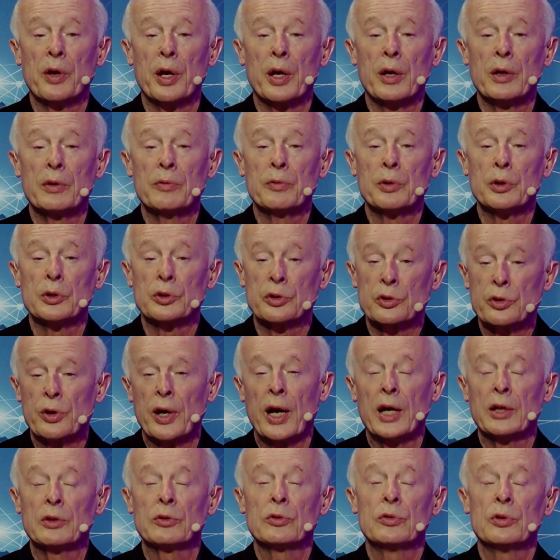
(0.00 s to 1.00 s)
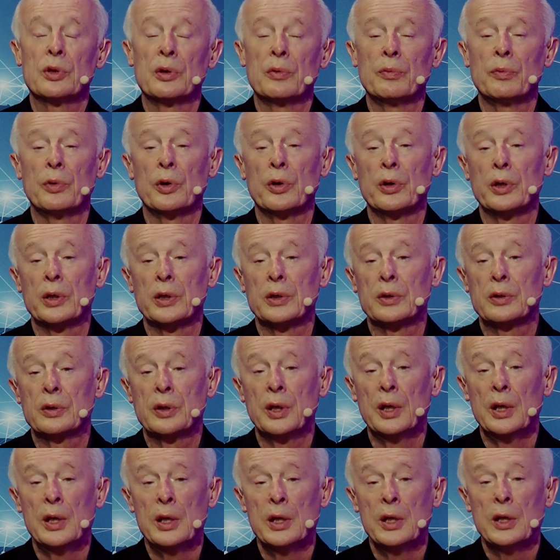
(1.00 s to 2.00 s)
where you try to
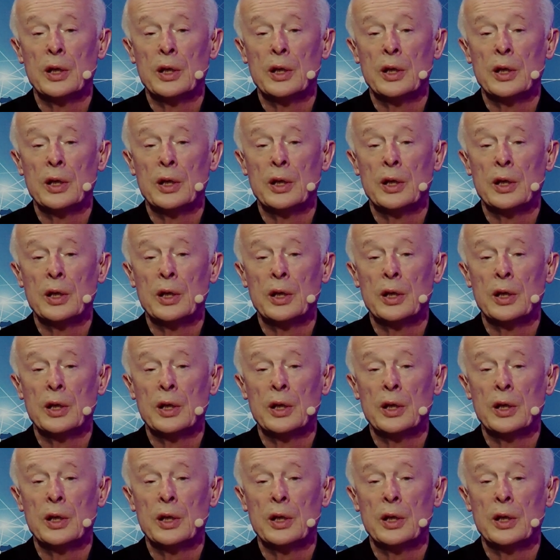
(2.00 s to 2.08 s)
avoid